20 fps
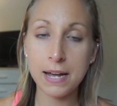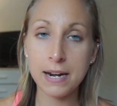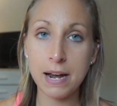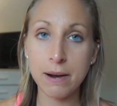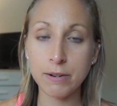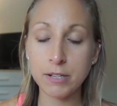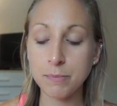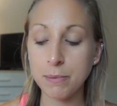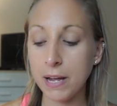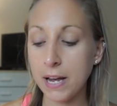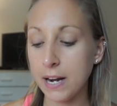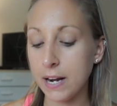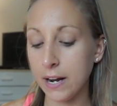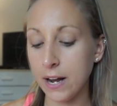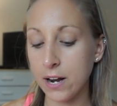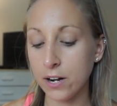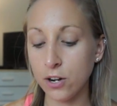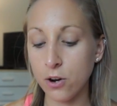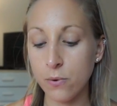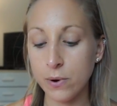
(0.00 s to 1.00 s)
and I was
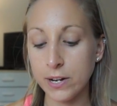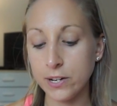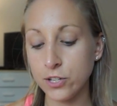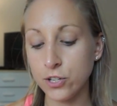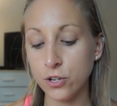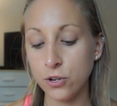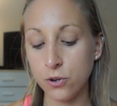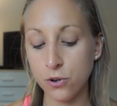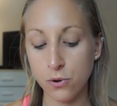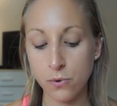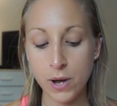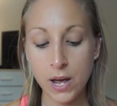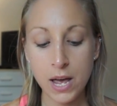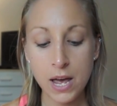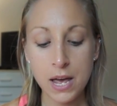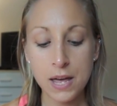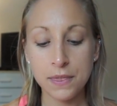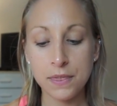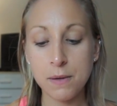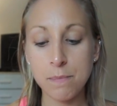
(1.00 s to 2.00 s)
planning on going to
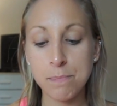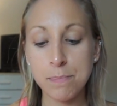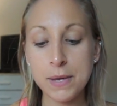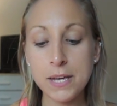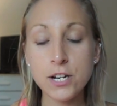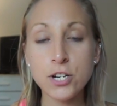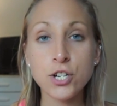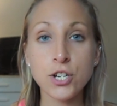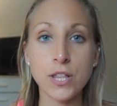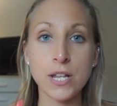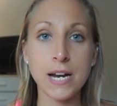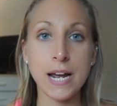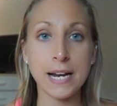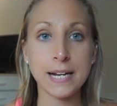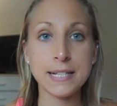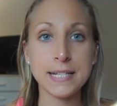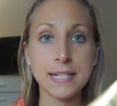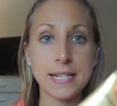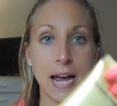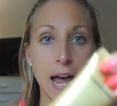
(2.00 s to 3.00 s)
the beach the next